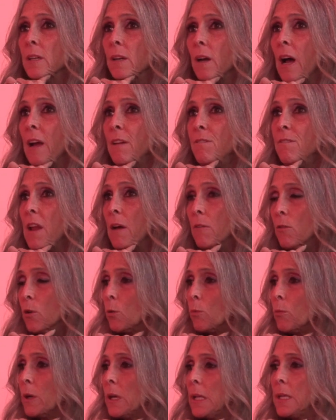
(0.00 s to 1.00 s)
I've never
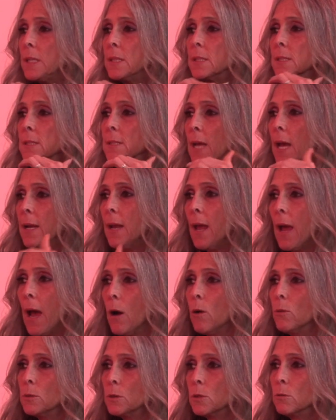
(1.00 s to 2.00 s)
really set
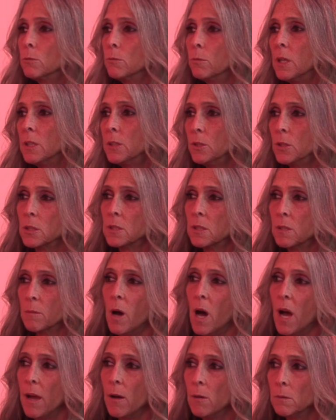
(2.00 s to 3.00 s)
out to run just a
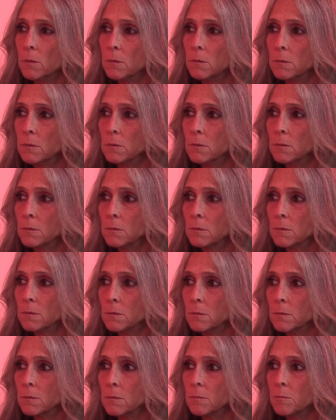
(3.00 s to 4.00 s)
mile,
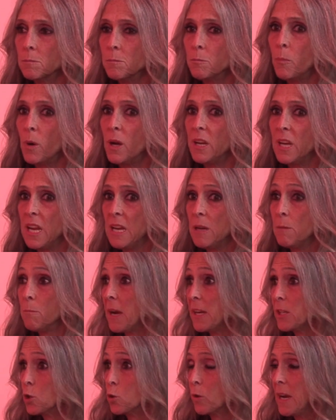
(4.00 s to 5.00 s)
but in
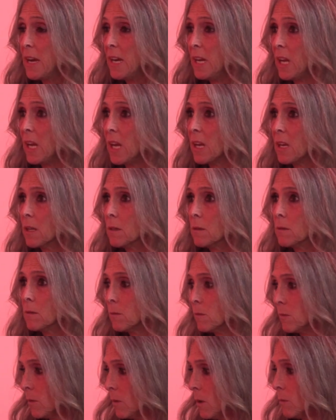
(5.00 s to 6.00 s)
my training,
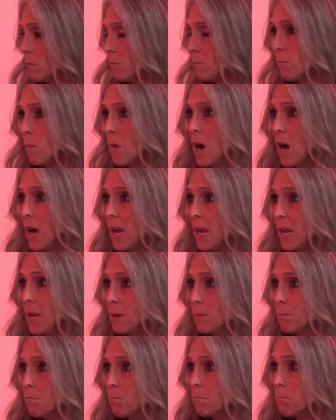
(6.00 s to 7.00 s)

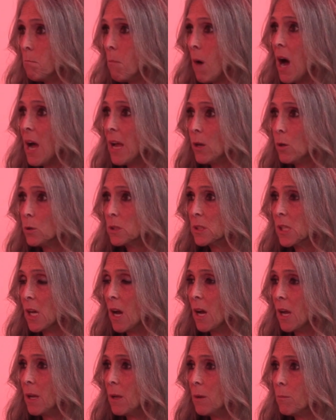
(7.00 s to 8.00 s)
my mile
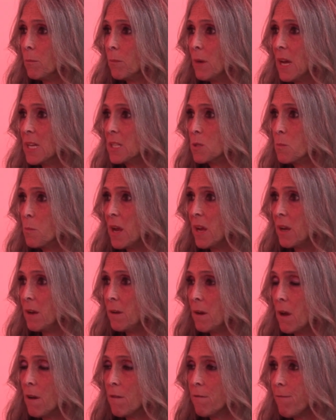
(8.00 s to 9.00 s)
time has been
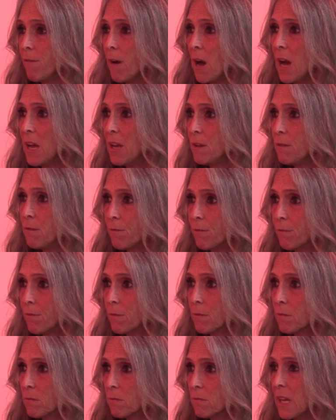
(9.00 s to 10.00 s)

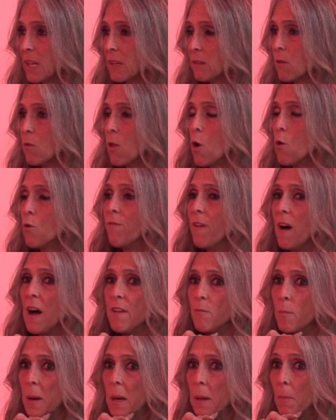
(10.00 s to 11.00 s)
the low
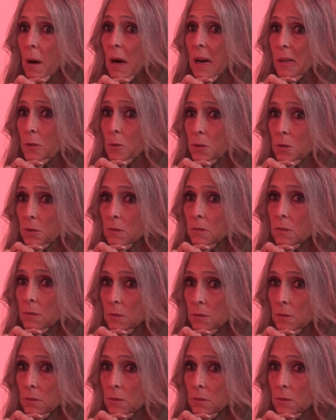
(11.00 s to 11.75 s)
5-minute miles.